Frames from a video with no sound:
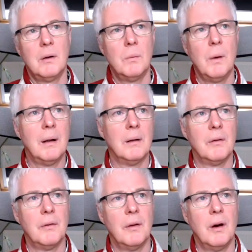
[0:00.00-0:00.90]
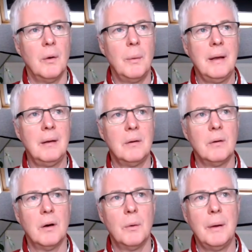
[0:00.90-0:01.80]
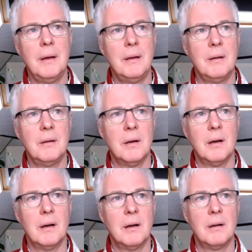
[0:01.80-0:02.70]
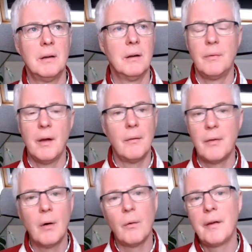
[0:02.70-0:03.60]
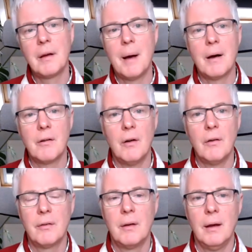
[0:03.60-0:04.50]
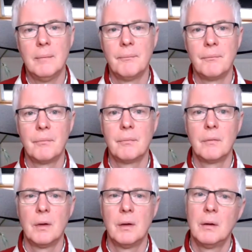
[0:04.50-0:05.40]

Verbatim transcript: well, are we are we uh, you know the, the whole thing about growth? Yeah, yeah.